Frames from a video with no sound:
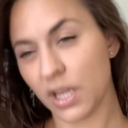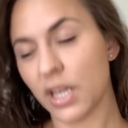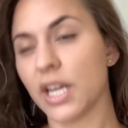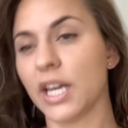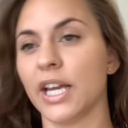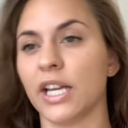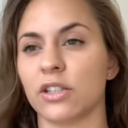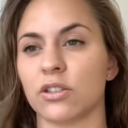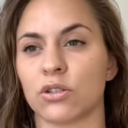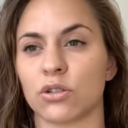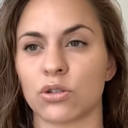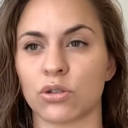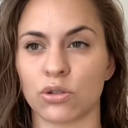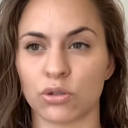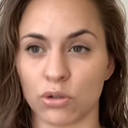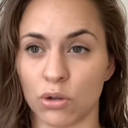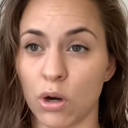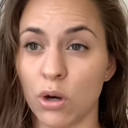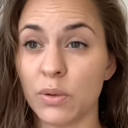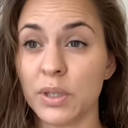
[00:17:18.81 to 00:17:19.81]
It's
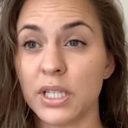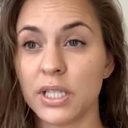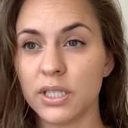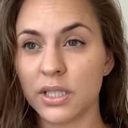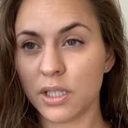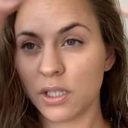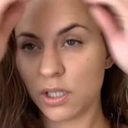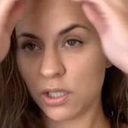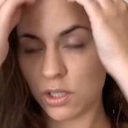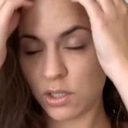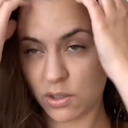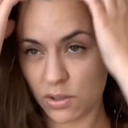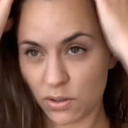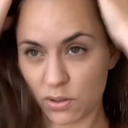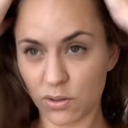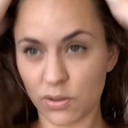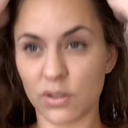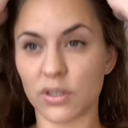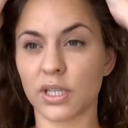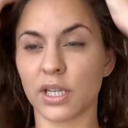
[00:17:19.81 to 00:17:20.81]
so easy to use.